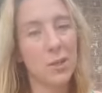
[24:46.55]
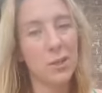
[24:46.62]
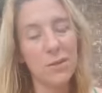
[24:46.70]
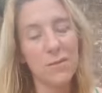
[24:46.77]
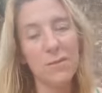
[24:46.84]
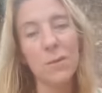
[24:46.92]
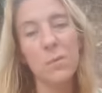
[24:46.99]
You're
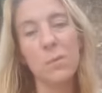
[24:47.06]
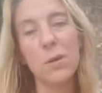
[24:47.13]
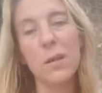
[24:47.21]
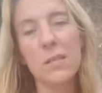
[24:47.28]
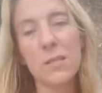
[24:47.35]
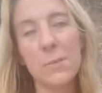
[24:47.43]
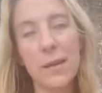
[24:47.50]
going to feel more
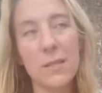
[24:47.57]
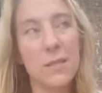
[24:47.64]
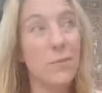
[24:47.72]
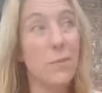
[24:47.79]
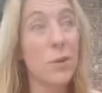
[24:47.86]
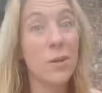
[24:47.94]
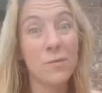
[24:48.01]

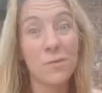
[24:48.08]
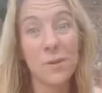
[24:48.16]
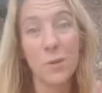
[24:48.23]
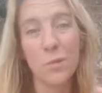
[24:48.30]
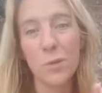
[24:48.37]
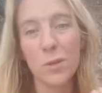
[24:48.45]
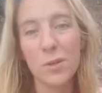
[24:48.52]
expansive. You're going to
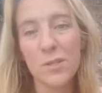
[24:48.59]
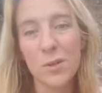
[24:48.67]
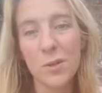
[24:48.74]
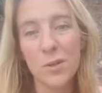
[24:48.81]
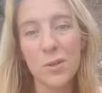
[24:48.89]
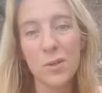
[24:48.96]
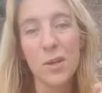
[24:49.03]
feel more
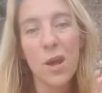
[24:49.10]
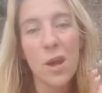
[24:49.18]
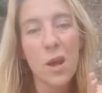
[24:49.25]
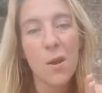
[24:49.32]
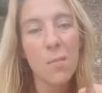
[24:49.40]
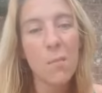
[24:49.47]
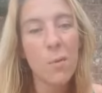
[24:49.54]
certain,
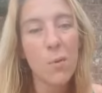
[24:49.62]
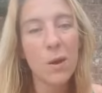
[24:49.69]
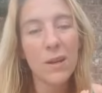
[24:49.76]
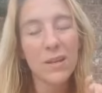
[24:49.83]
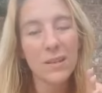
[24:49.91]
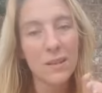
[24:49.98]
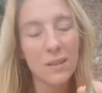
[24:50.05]

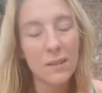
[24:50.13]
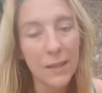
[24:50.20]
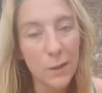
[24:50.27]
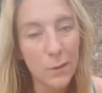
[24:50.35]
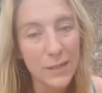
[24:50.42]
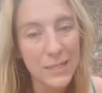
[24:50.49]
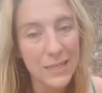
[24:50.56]
more
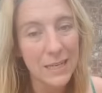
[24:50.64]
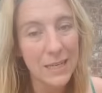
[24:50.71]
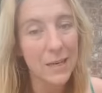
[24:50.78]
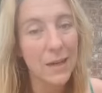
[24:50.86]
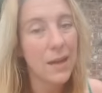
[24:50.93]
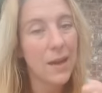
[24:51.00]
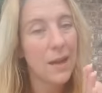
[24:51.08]

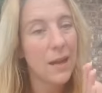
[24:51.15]
clarity.